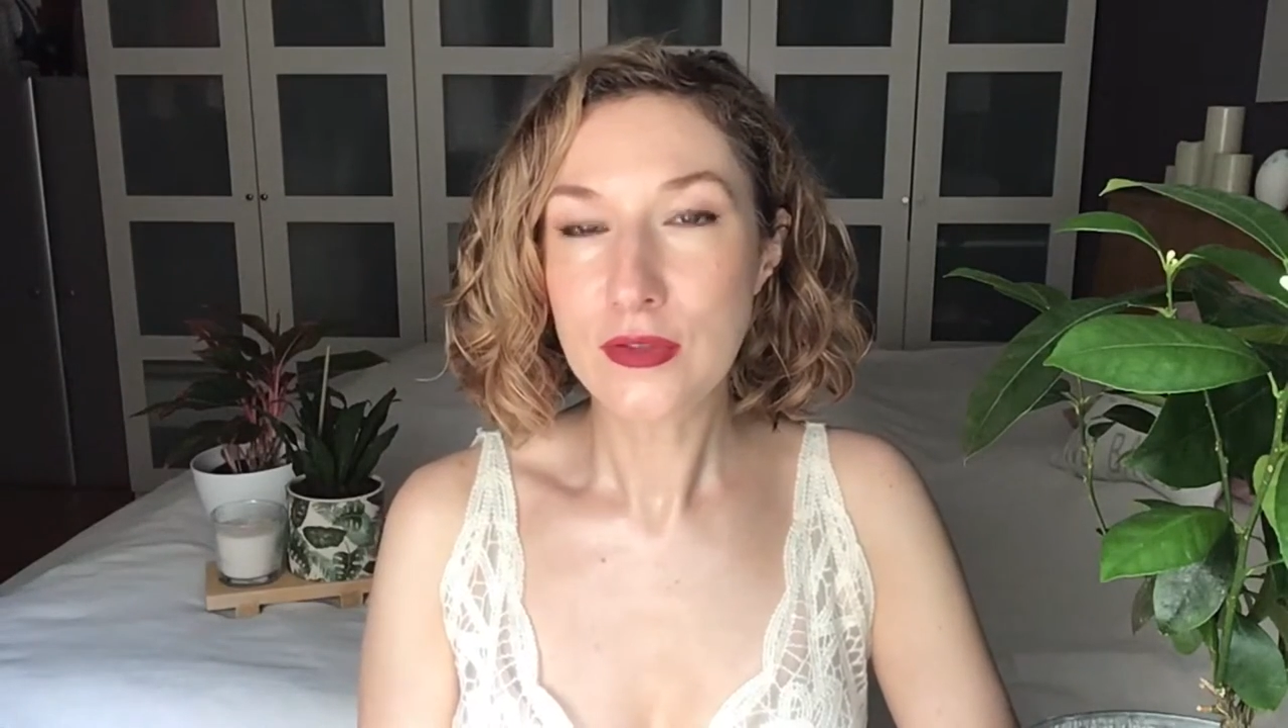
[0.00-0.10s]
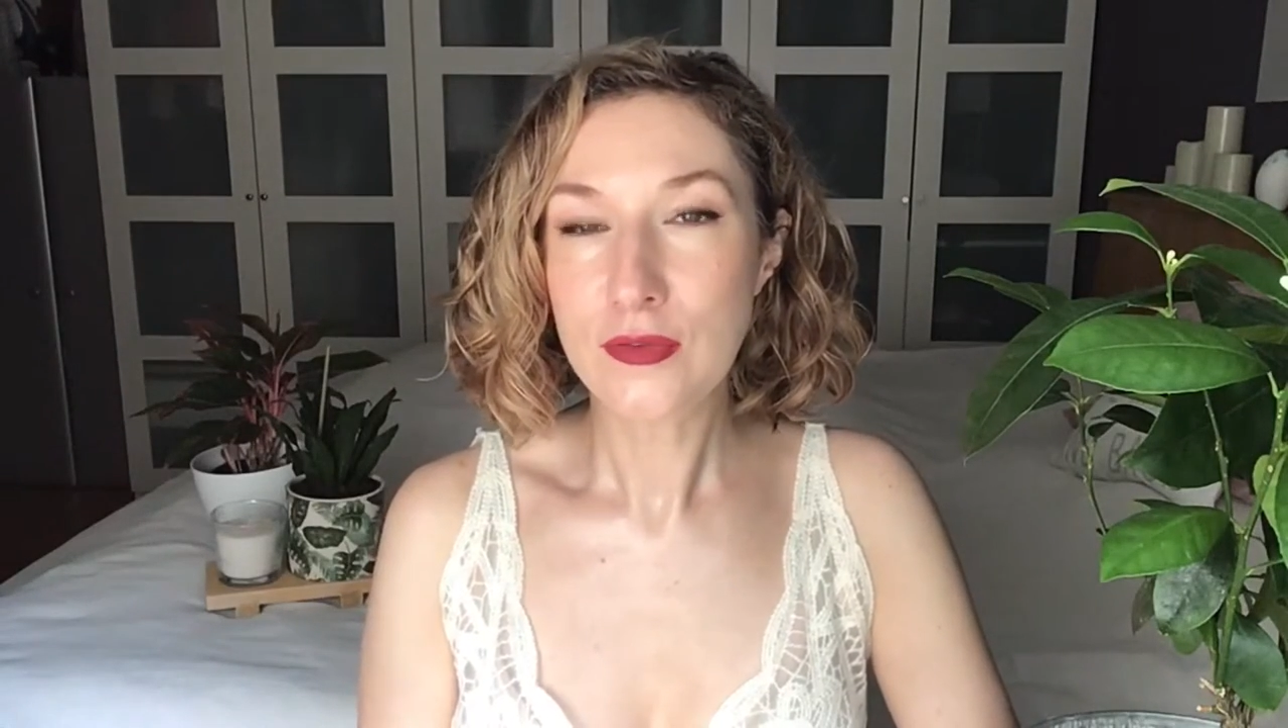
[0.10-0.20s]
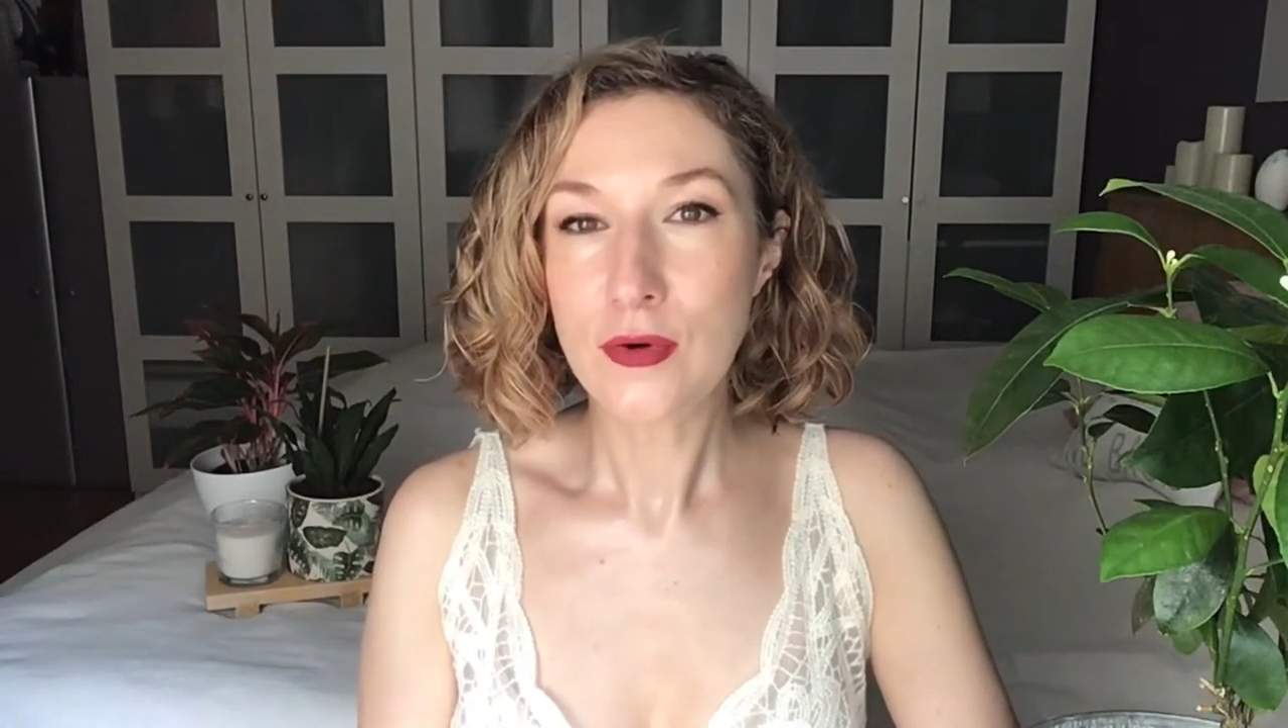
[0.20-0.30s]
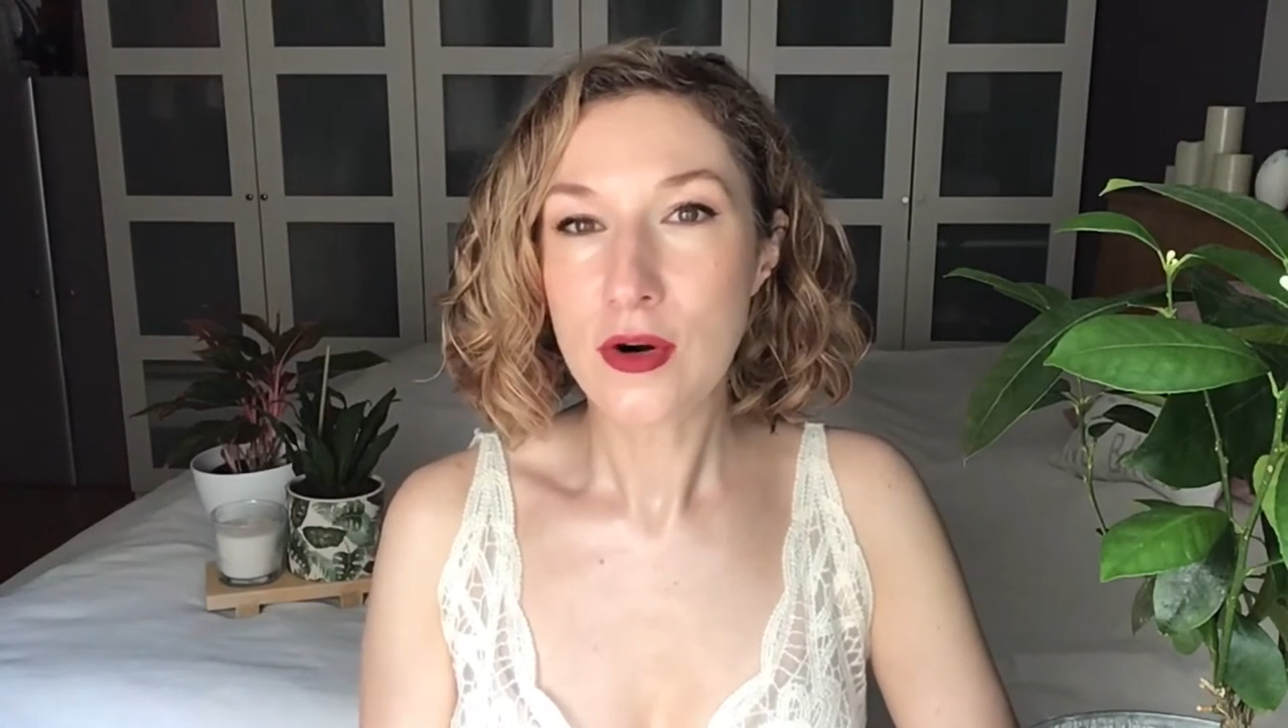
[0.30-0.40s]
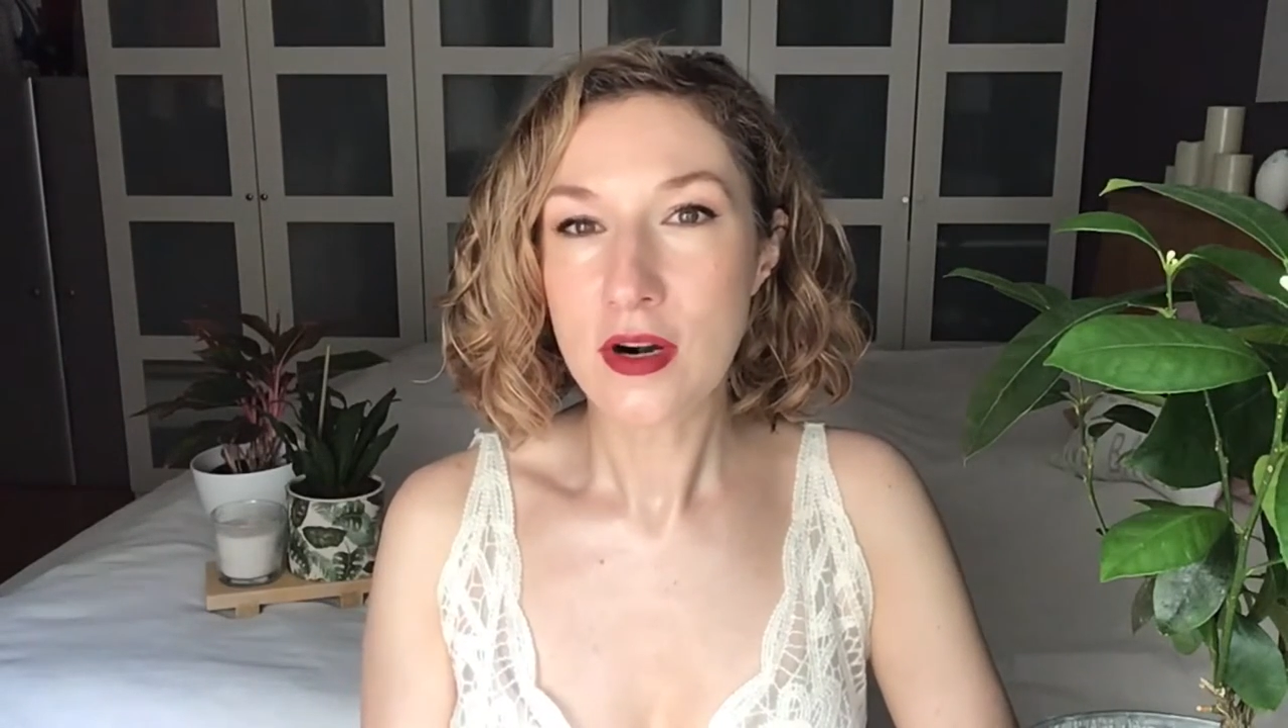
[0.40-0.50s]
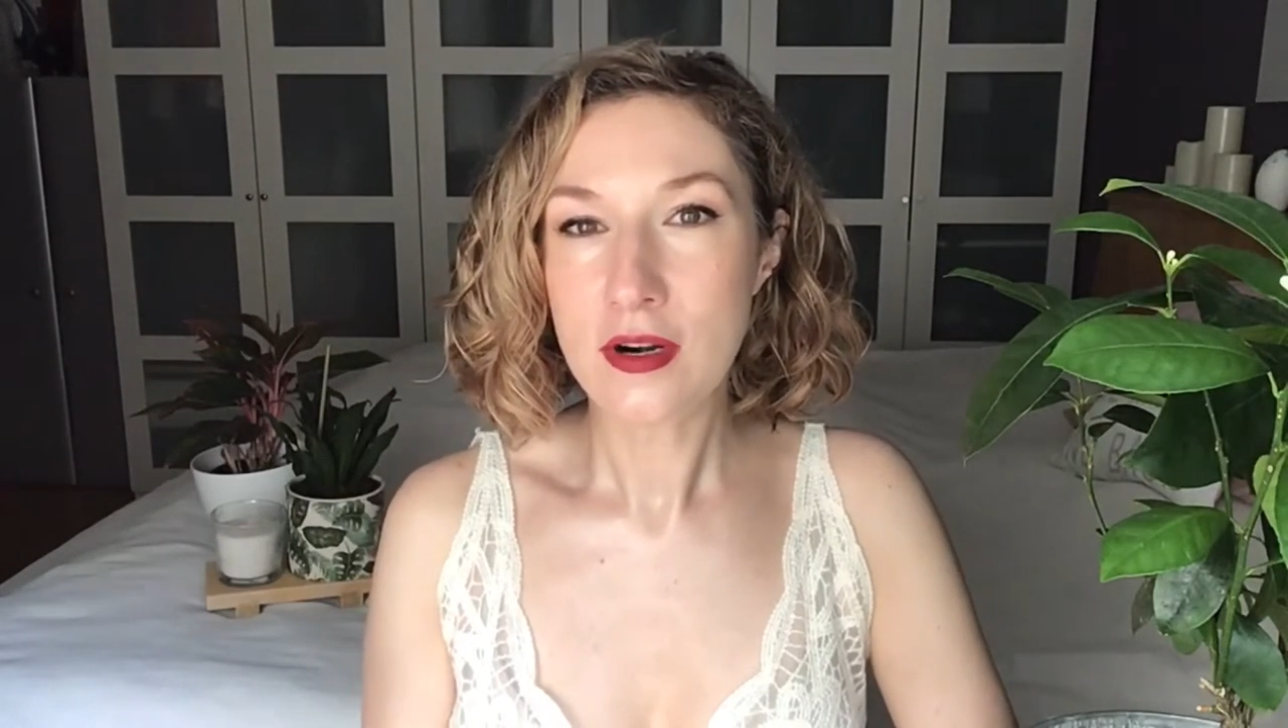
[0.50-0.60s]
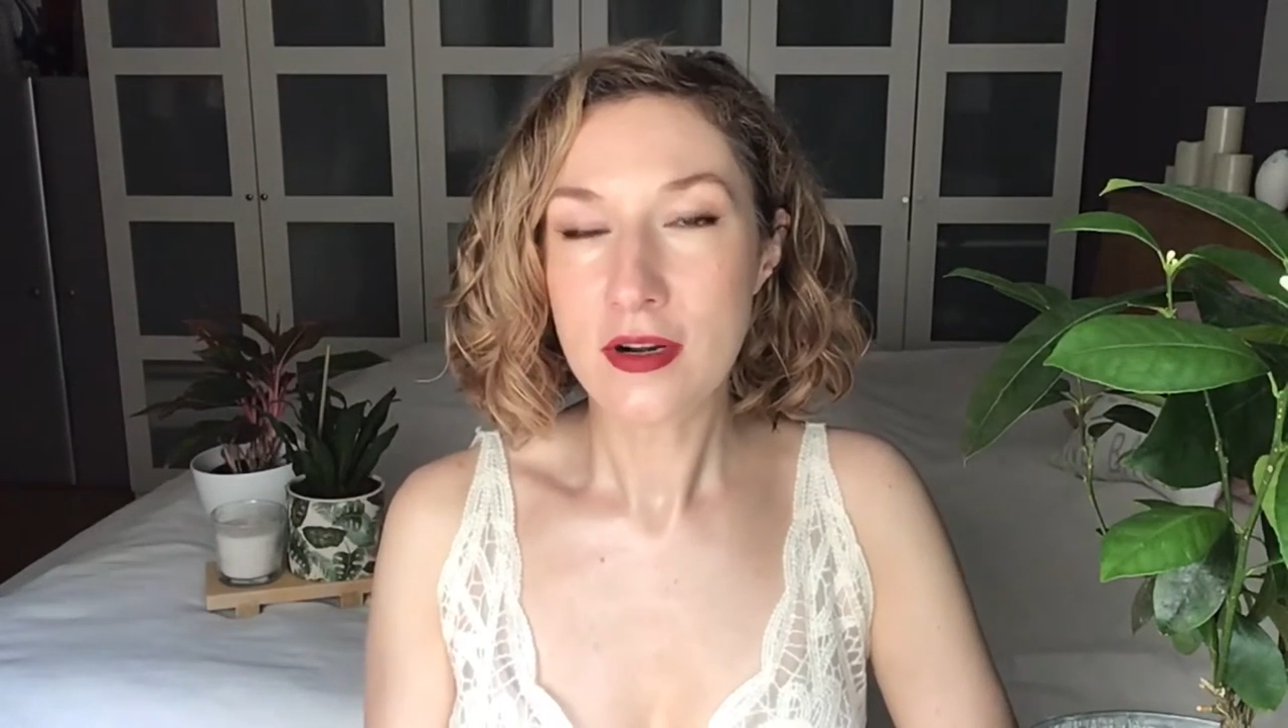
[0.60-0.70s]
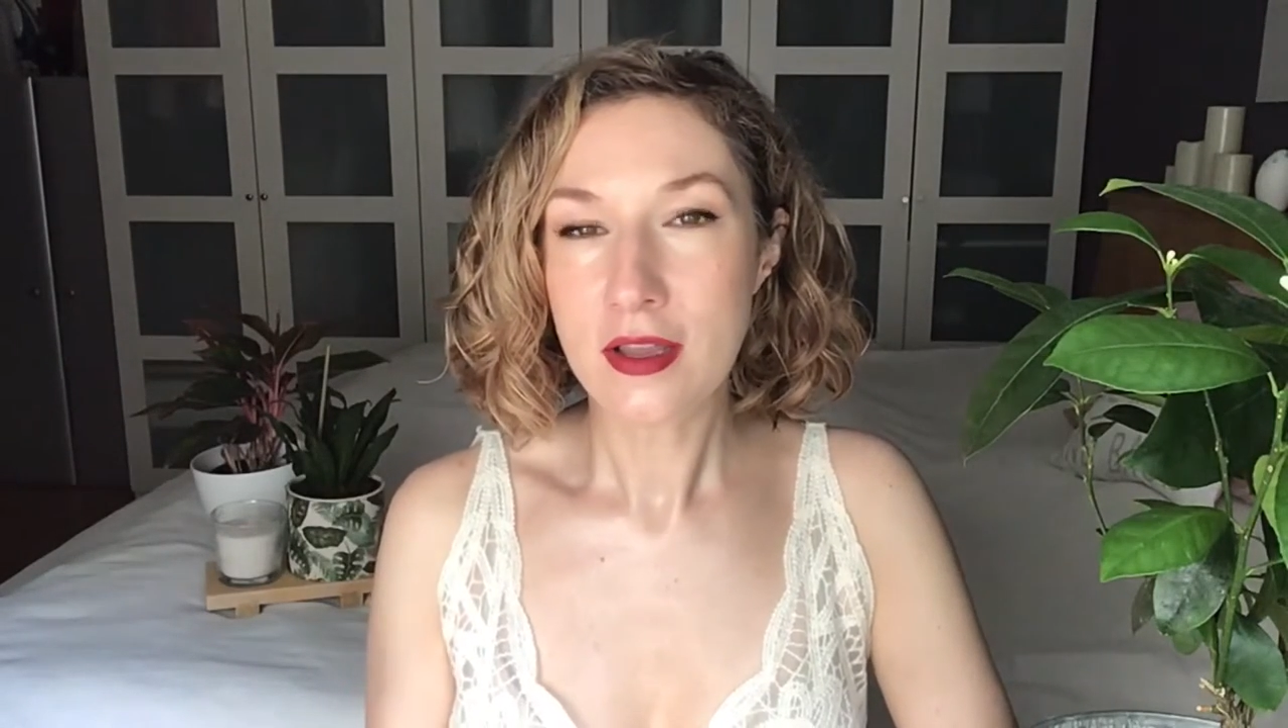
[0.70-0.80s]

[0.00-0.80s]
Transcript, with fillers: for